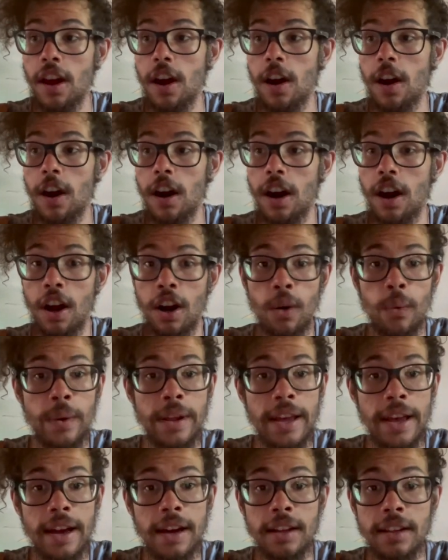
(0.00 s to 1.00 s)
Uh, our
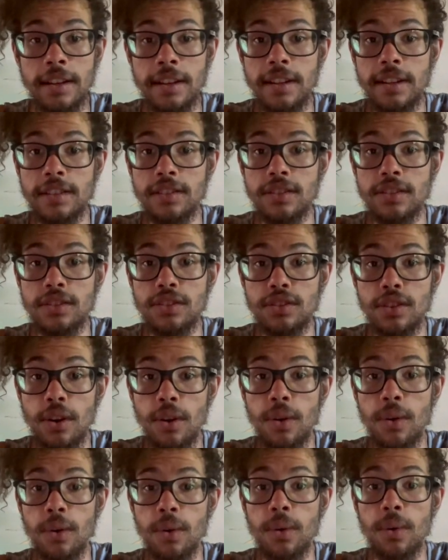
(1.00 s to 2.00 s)
reality is
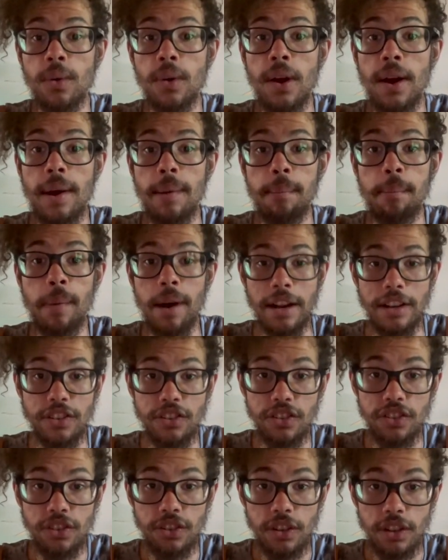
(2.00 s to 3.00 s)
so
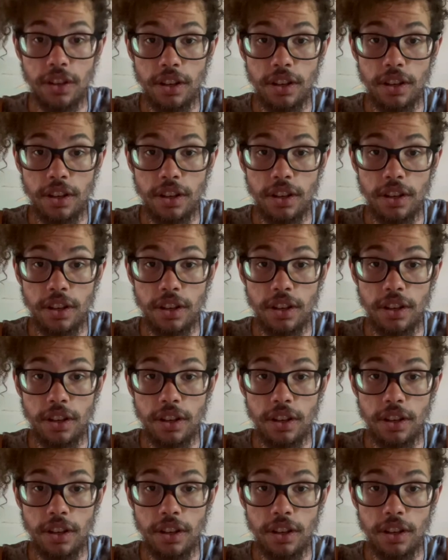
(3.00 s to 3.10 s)
much